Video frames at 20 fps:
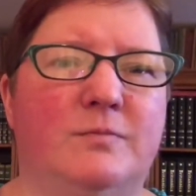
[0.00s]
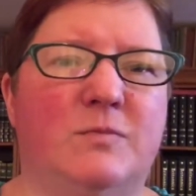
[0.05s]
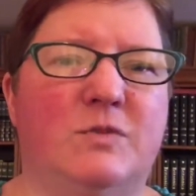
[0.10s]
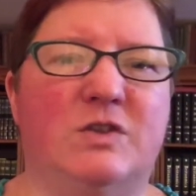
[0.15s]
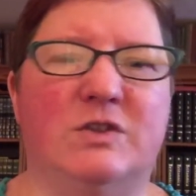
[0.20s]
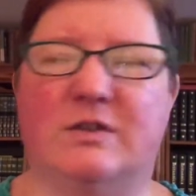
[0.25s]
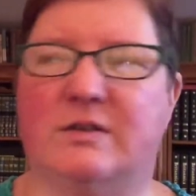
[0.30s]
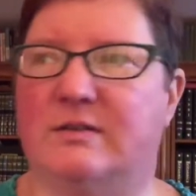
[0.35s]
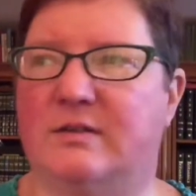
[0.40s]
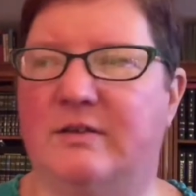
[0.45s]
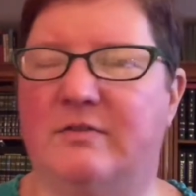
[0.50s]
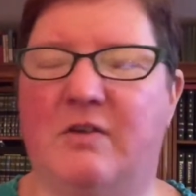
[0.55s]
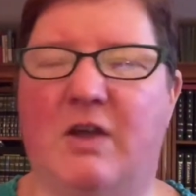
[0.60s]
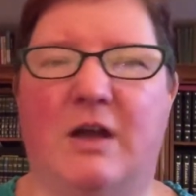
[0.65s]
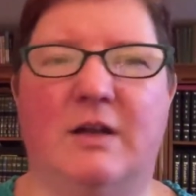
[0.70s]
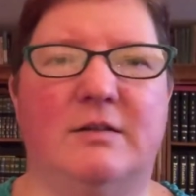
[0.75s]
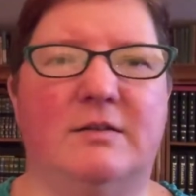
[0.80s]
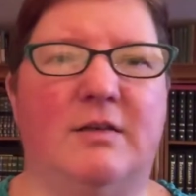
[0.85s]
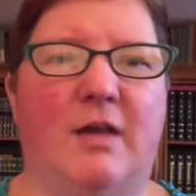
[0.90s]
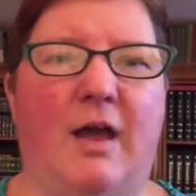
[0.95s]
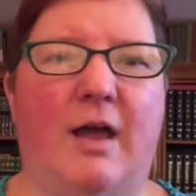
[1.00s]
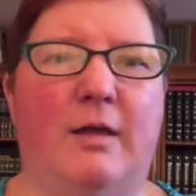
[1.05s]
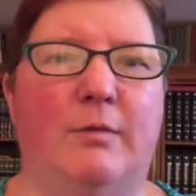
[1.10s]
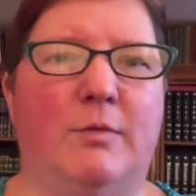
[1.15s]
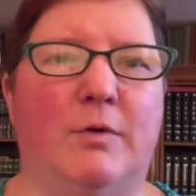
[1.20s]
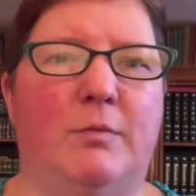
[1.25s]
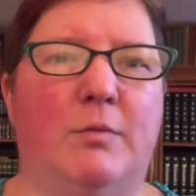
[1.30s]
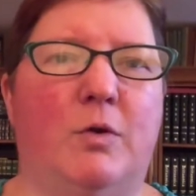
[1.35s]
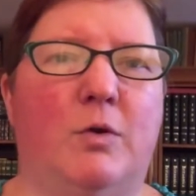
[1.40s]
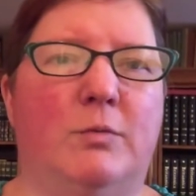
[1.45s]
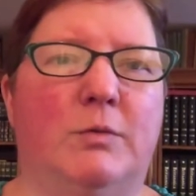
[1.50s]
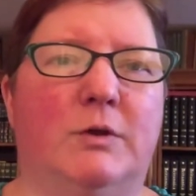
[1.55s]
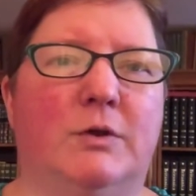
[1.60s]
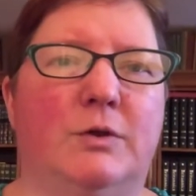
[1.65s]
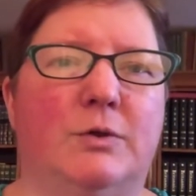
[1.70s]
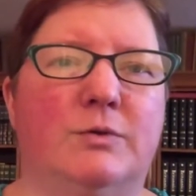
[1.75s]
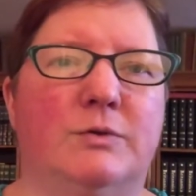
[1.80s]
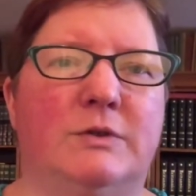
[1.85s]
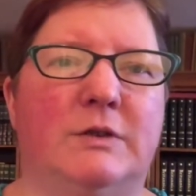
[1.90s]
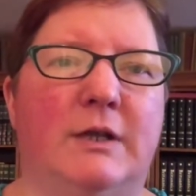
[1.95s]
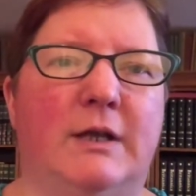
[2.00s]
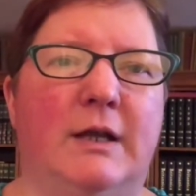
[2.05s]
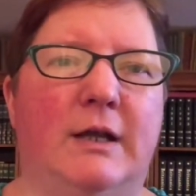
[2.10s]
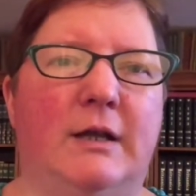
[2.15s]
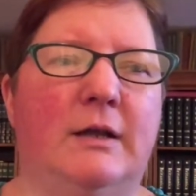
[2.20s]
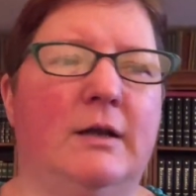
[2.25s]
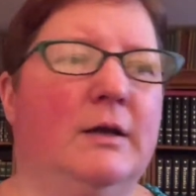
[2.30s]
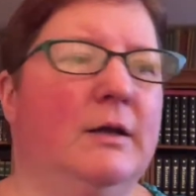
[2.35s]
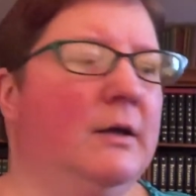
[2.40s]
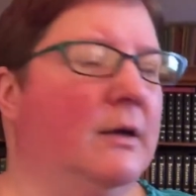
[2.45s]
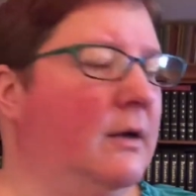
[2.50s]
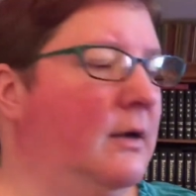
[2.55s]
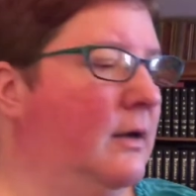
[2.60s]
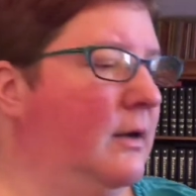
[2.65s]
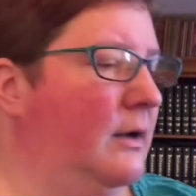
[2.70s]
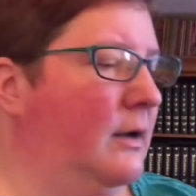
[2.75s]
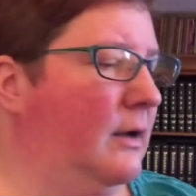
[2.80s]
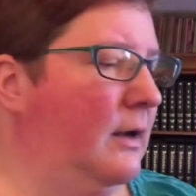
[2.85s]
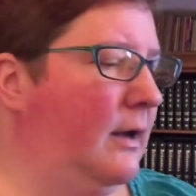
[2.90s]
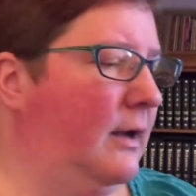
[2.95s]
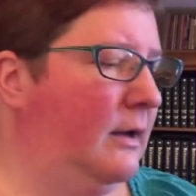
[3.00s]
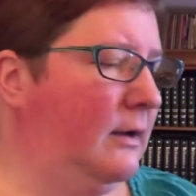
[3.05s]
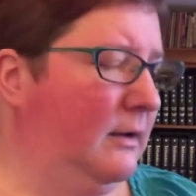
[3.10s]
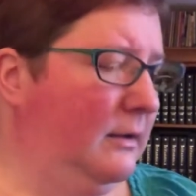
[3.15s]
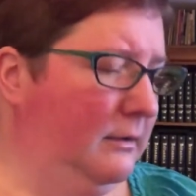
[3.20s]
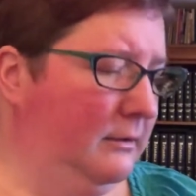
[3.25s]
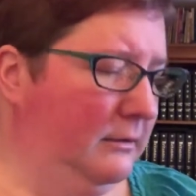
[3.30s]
just because I've got time. I'm home alone today. And,